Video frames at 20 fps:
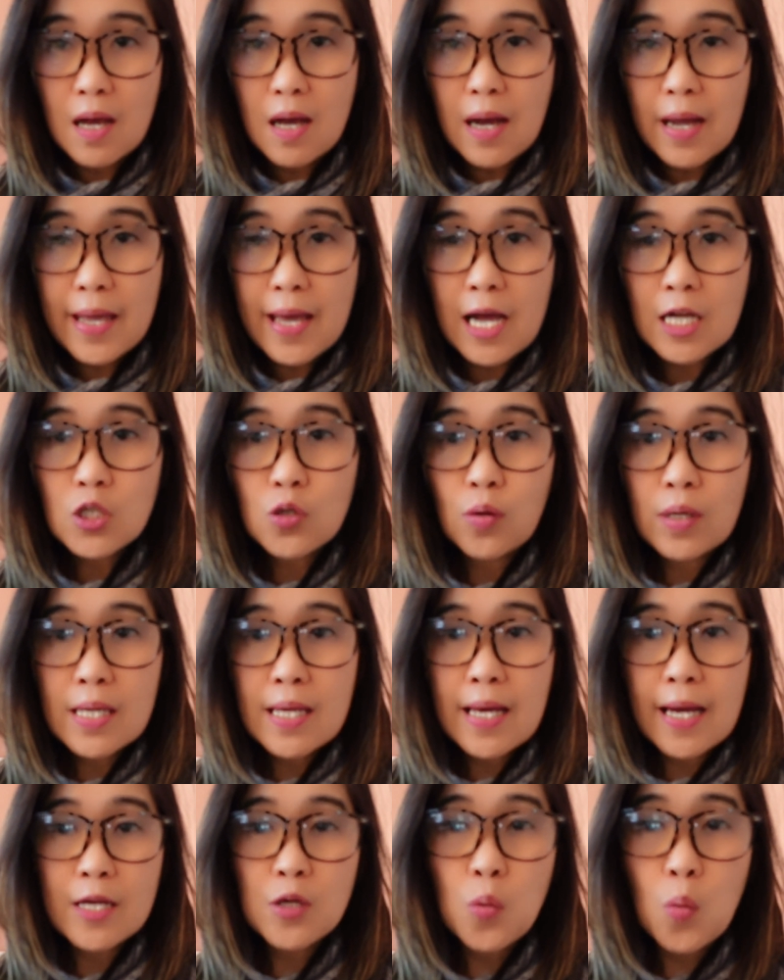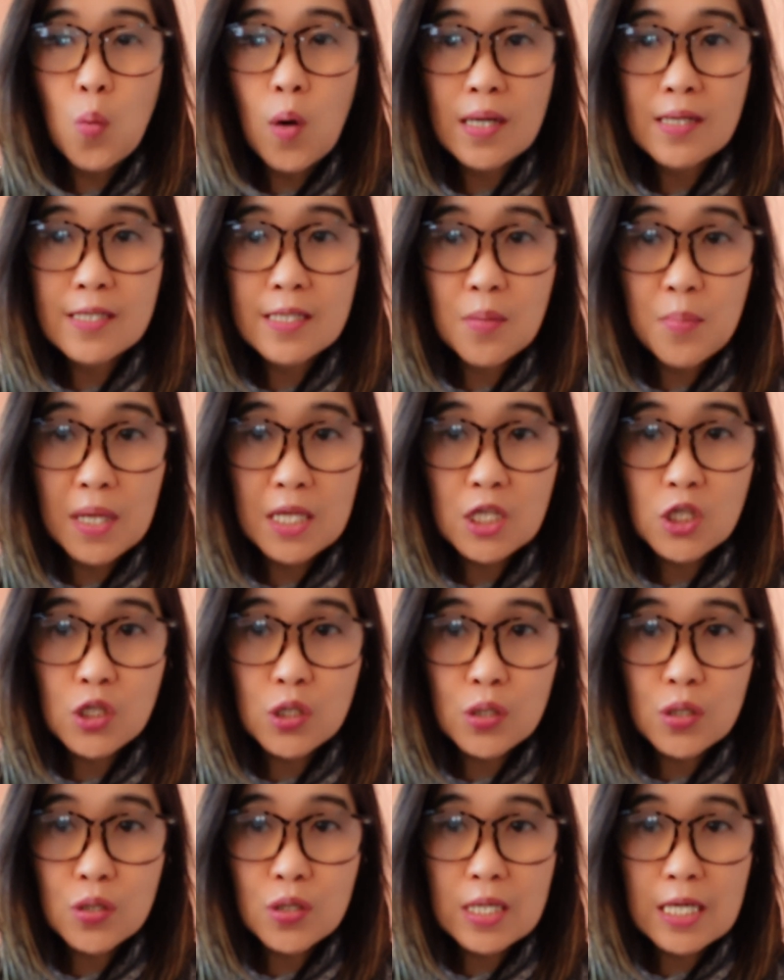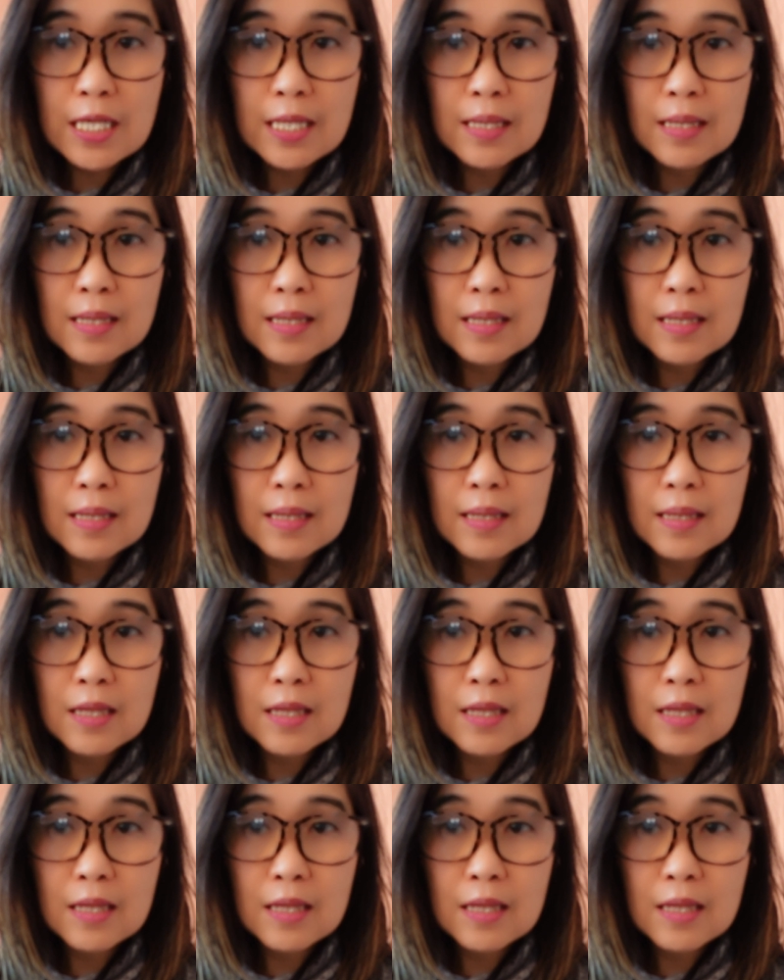I actually had 1 semester in